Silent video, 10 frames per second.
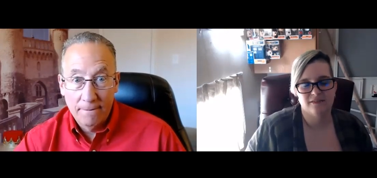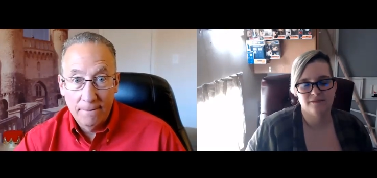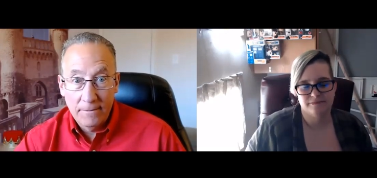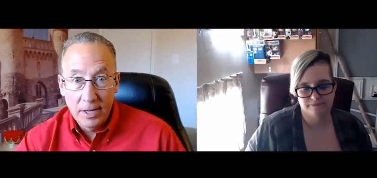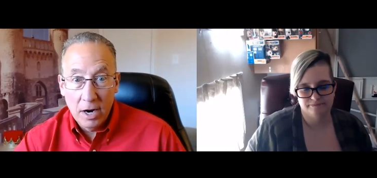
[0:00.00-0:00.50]

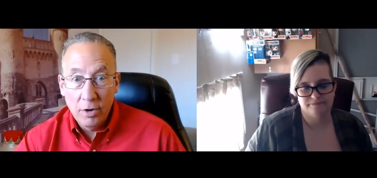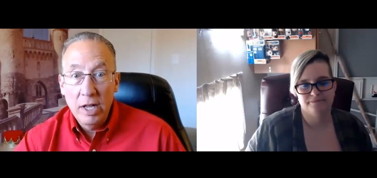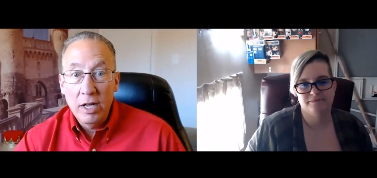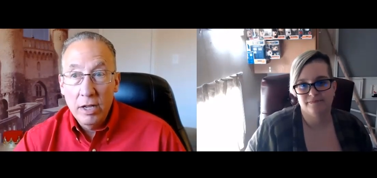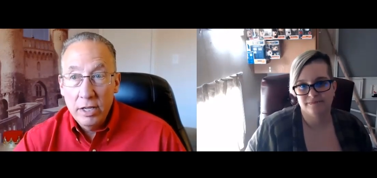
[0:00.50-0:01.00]
Speaker 1: You know,
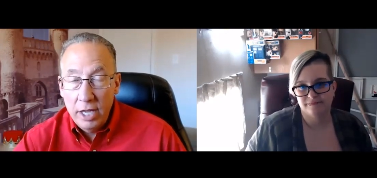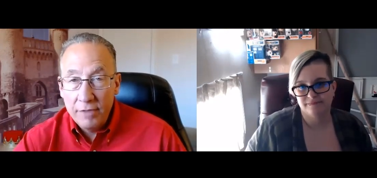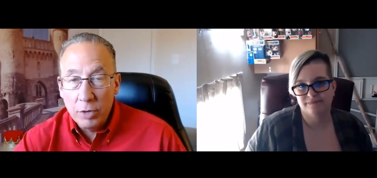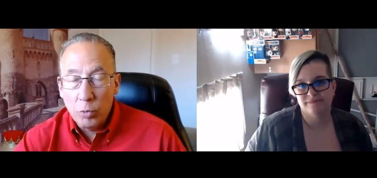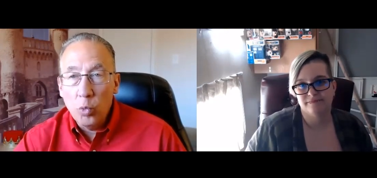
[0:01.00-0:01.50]
you have
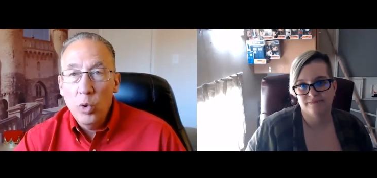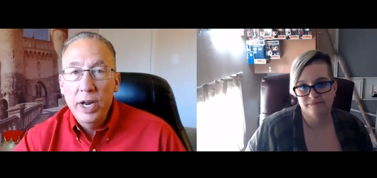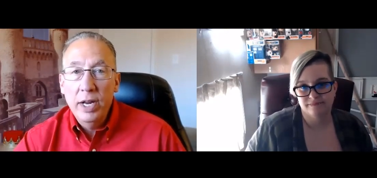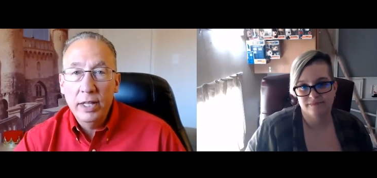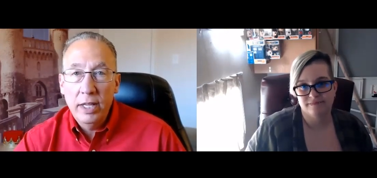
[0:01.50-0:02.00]
to
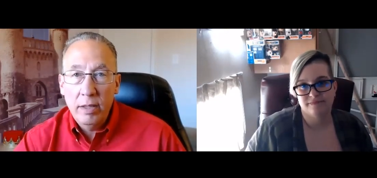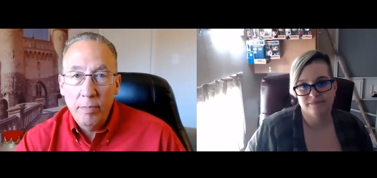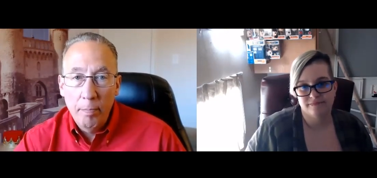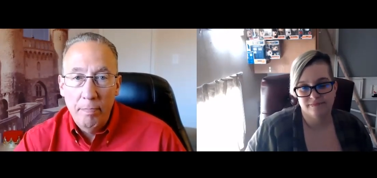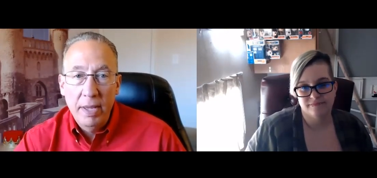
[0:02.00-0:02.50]
really
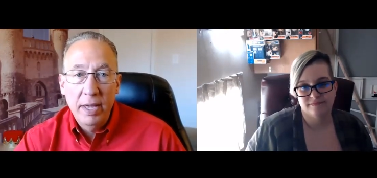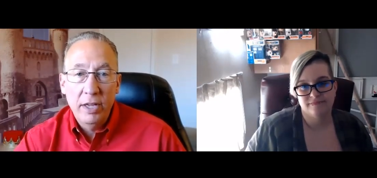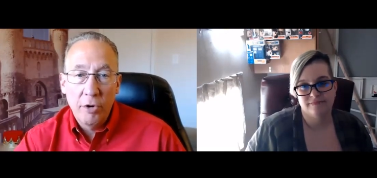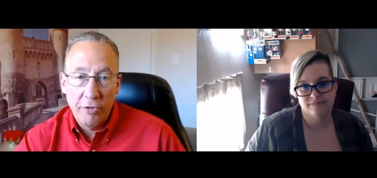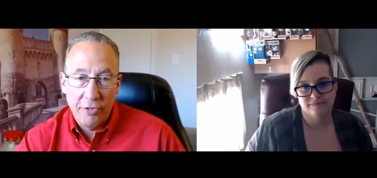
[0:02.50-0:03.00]
be
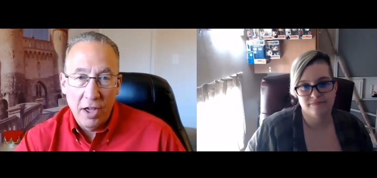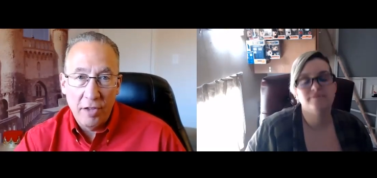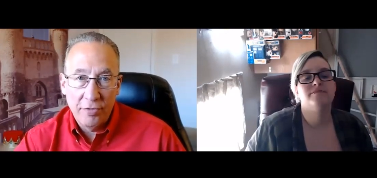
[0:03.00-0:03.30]
yourself.